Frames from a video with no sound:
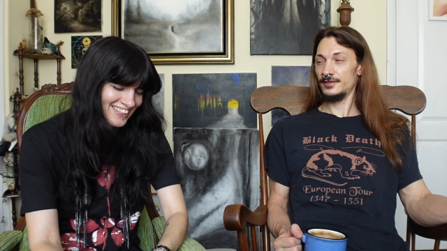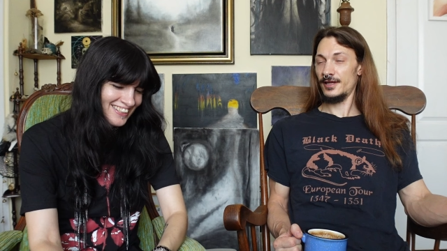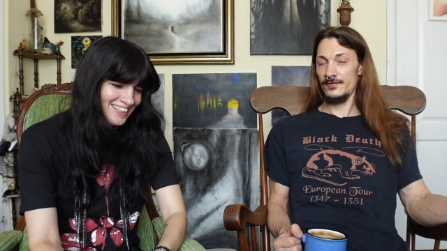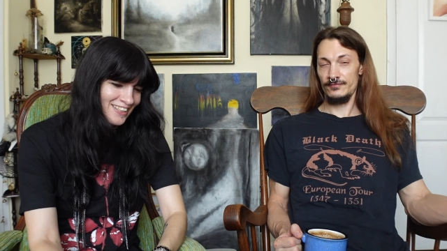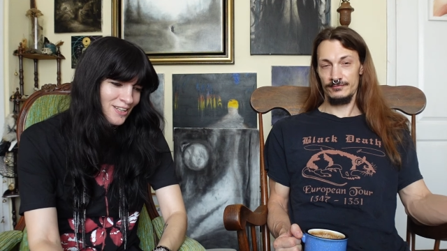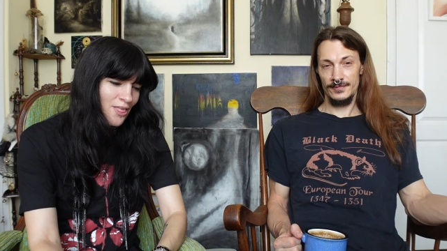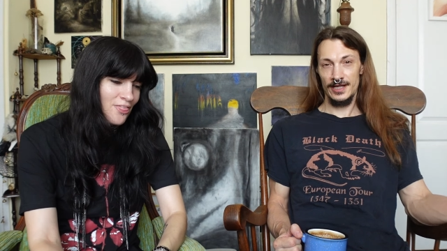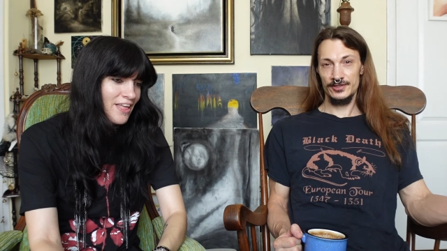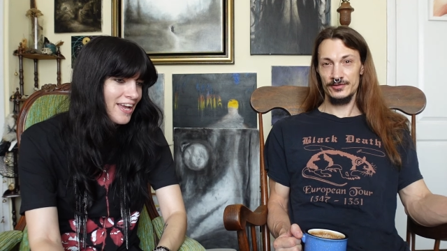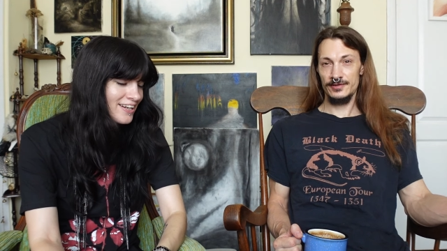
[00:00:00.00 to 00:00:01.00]
Speaker 1: And
Speaker 2: I,
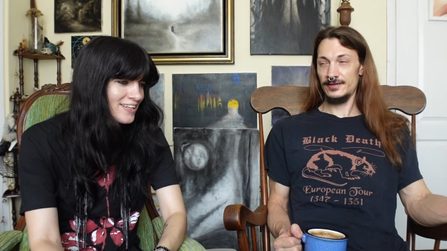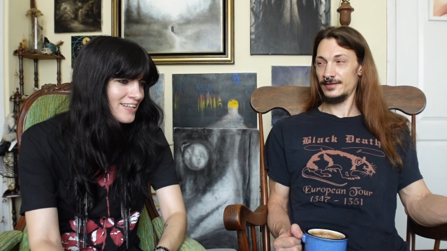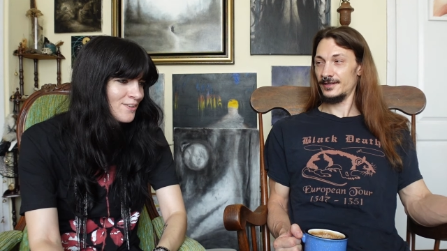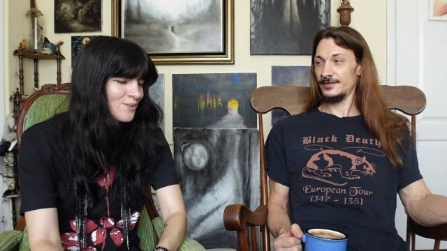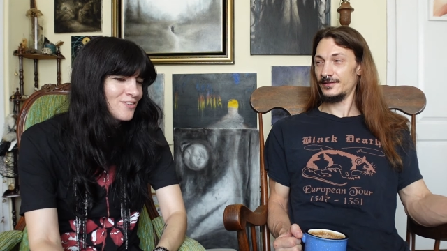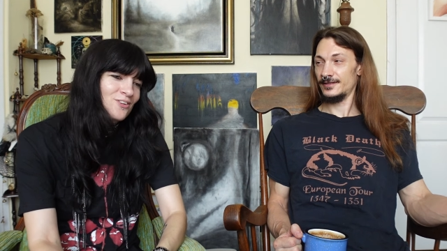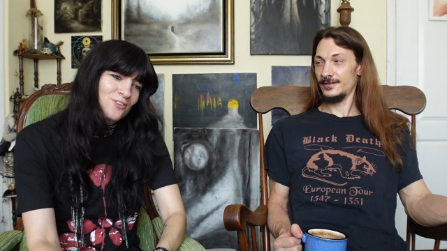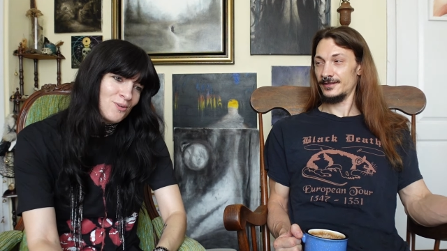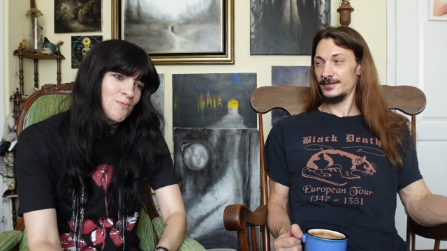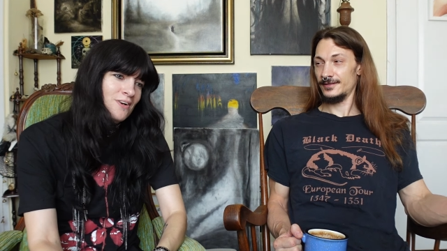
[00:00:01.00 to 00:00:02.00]
they did, or just
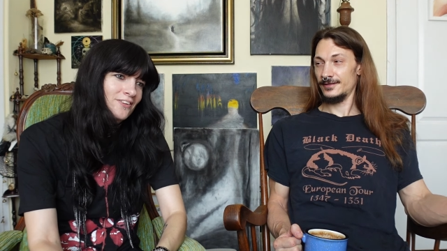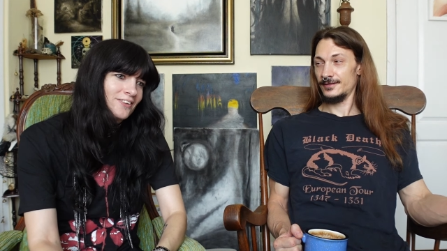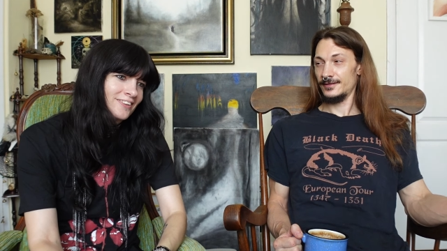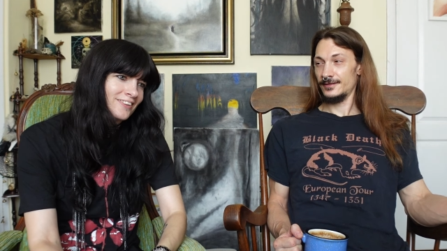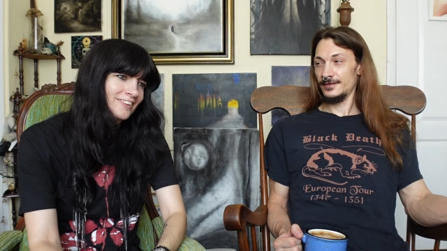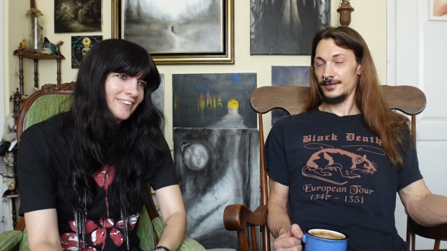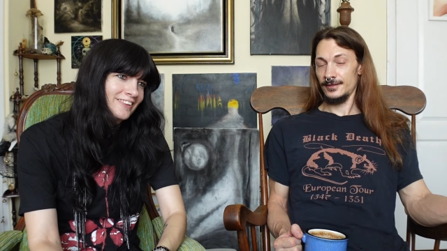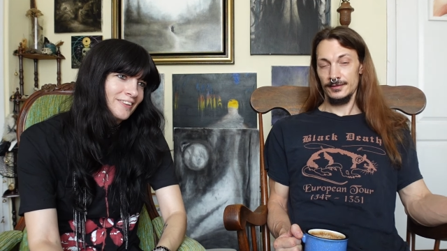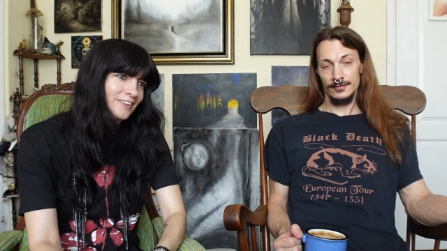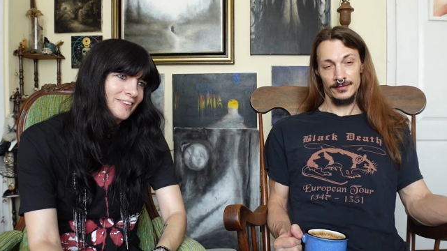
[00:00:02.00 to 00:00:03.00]
your mother?
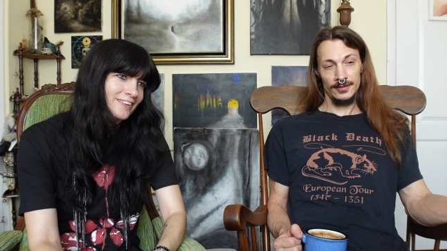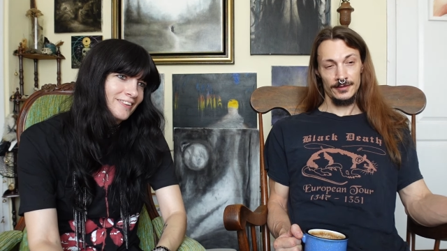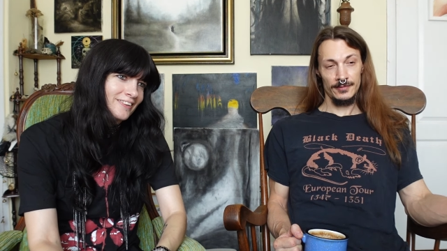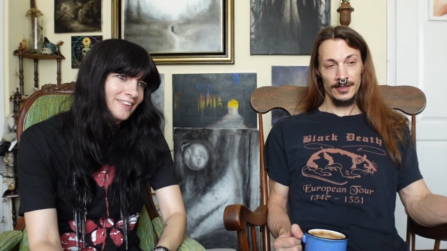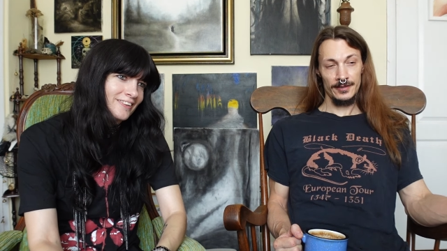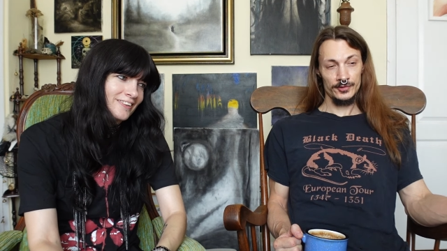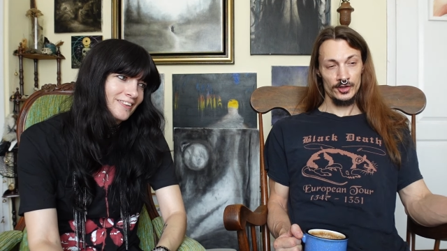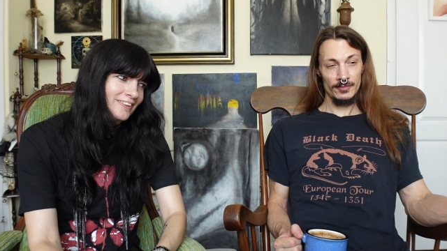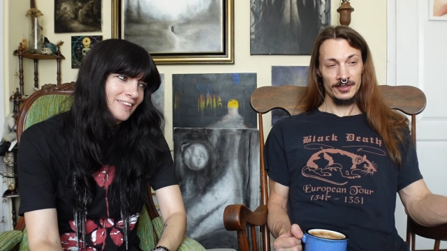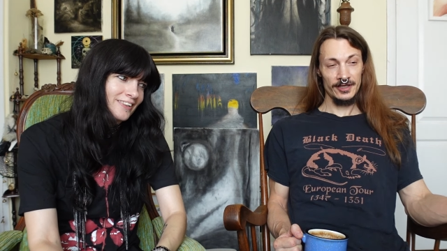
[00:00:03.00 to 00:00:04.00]
Speaker 1: I'm, um, I'm
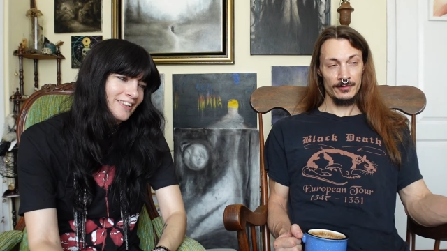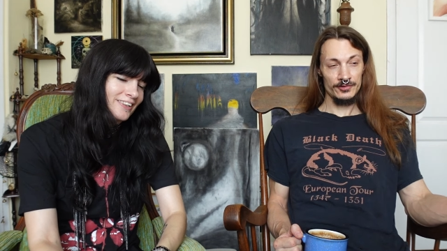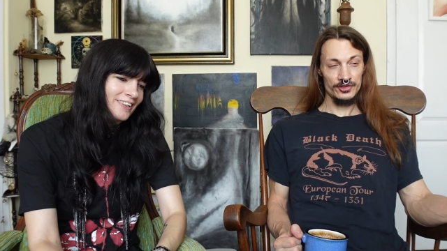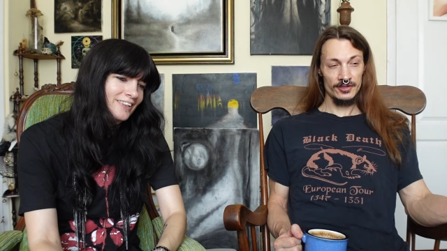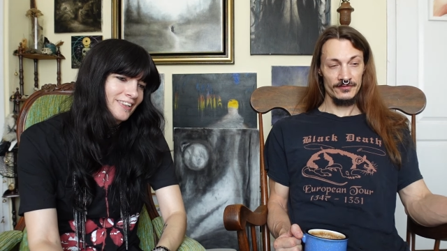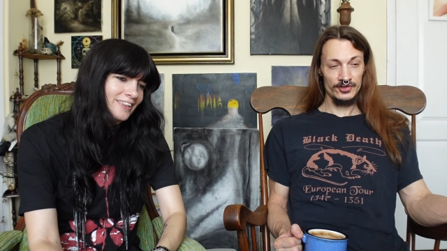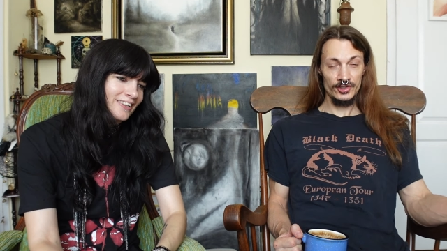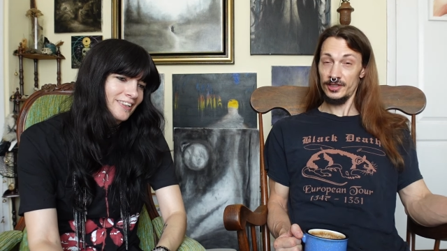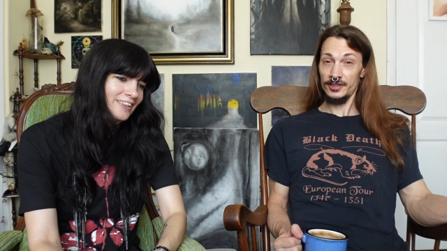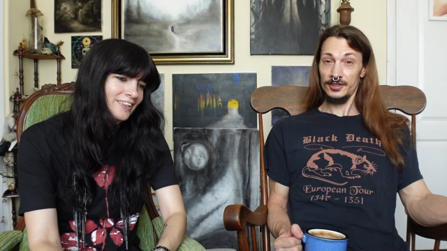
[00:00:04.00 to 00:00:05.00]
sure my dad was in the
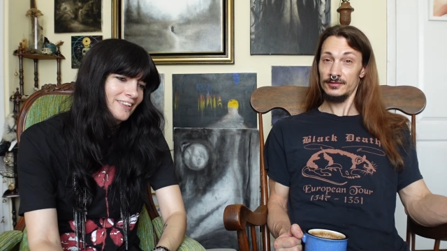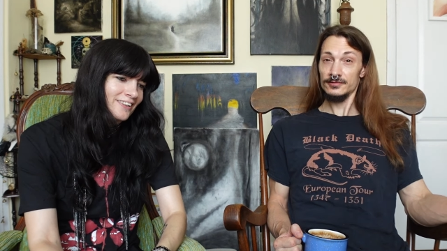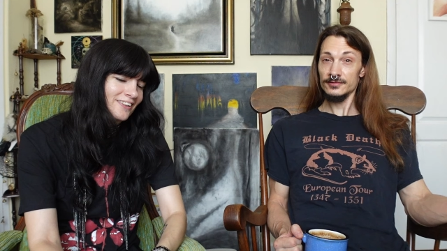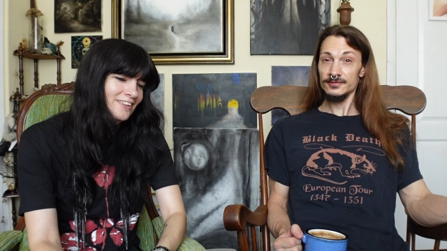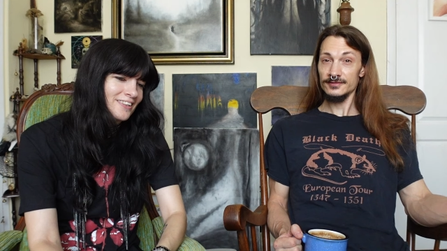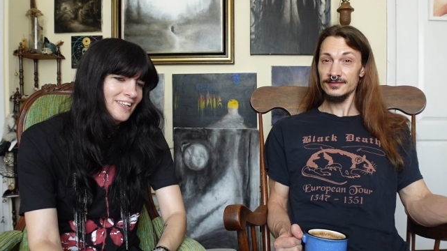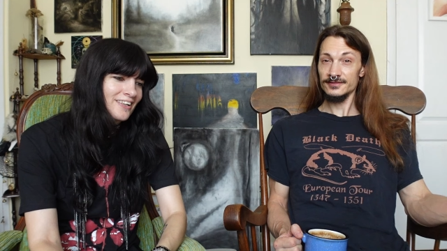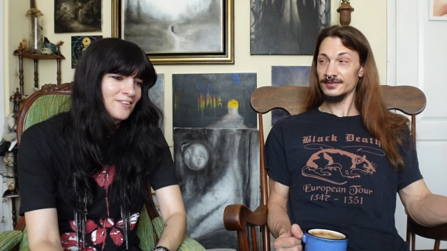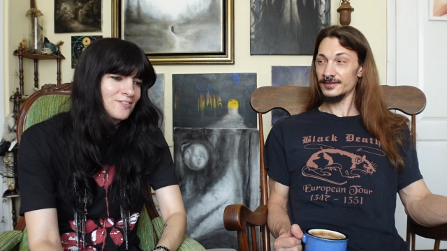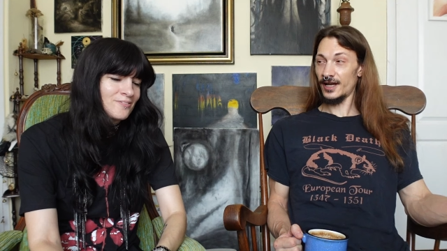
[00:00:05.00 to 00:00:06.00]
vicinity.
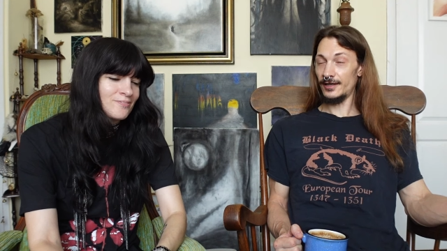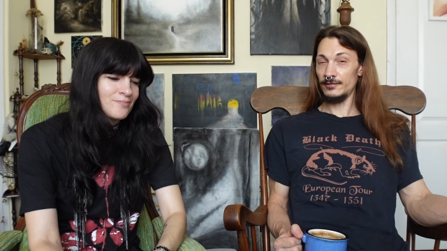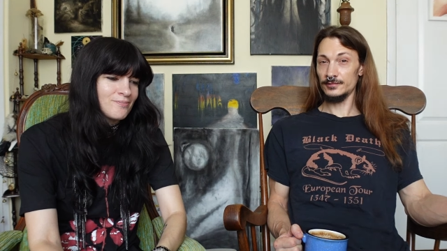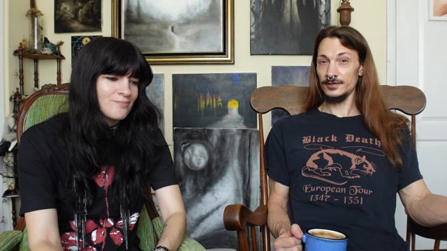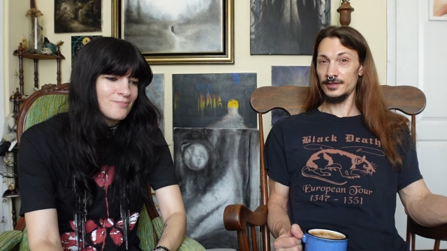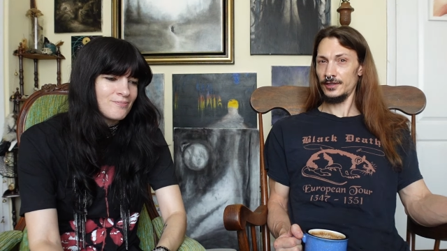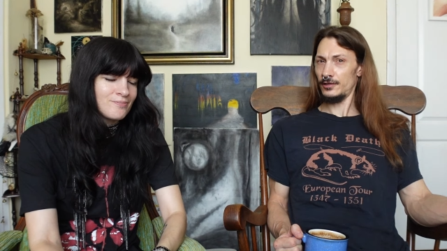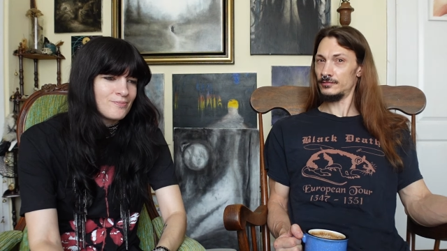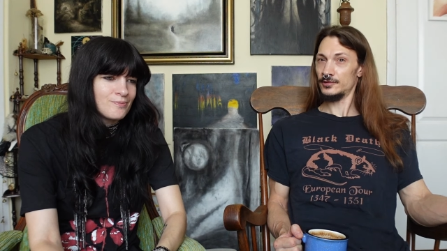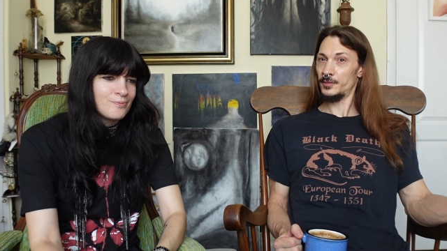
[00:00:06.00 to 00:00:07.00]
Yeah. I don't really
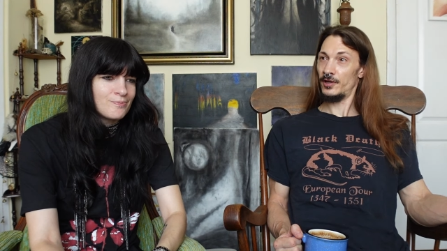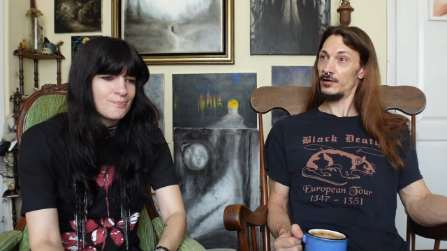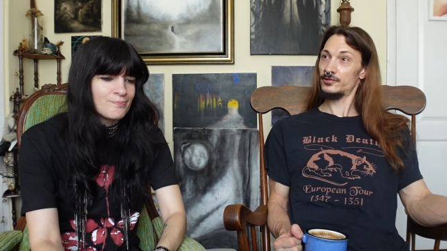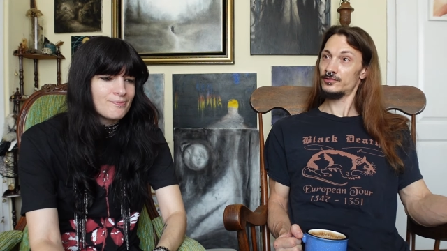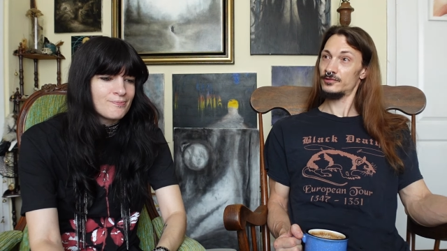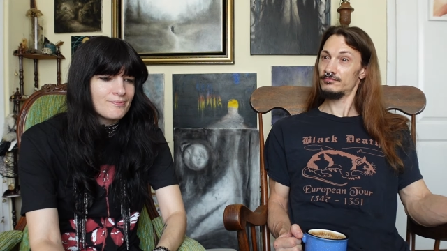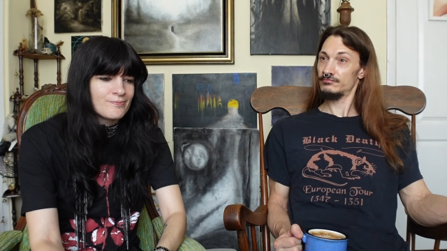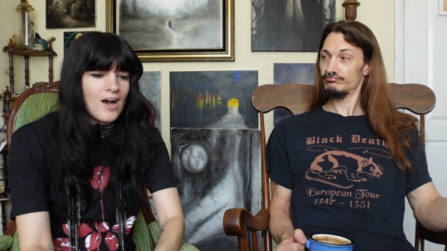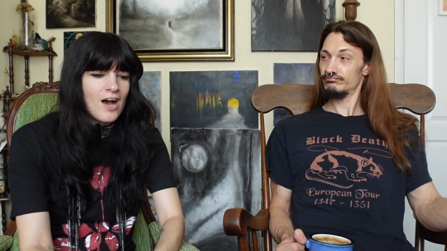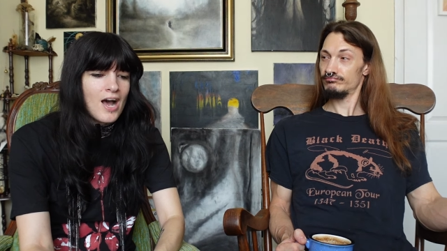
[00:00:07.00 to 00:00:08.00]
know, to be honest.
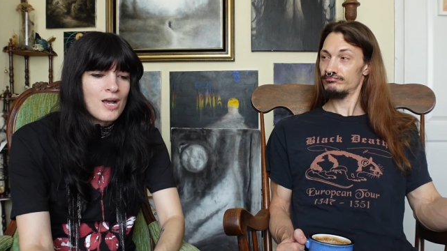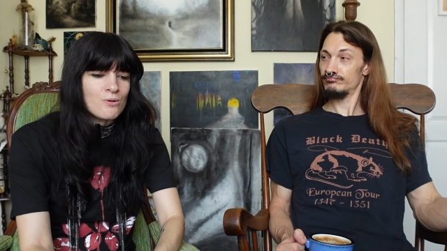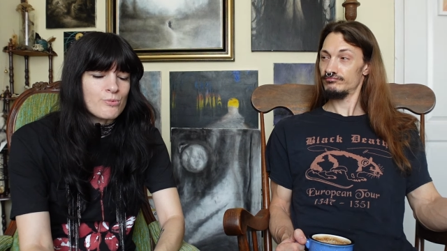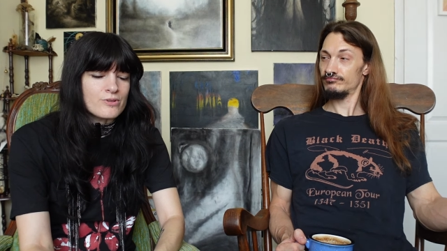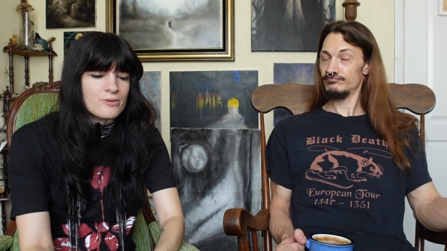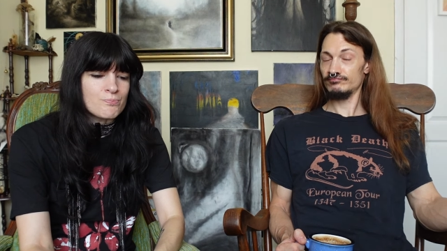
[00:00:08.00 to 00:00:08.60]
Speaker 2: I was